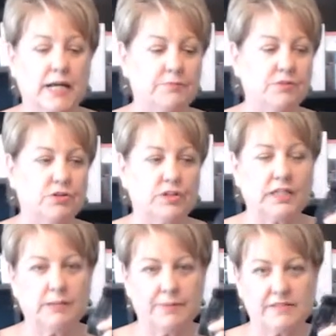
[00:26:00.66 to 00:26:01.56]
You're going to
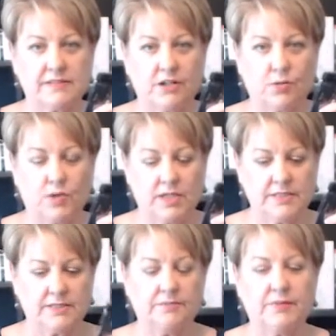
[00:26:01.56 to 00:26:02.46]
get mascara
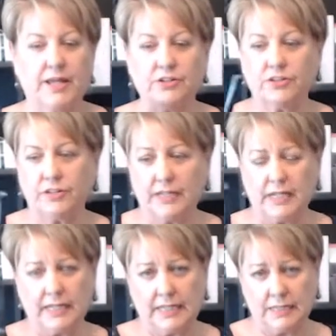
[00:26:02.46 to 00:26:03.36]
wands, and you're going
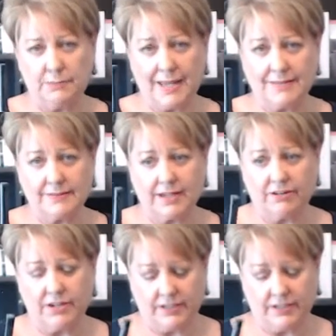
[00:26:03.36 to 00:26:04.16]
to get a mascara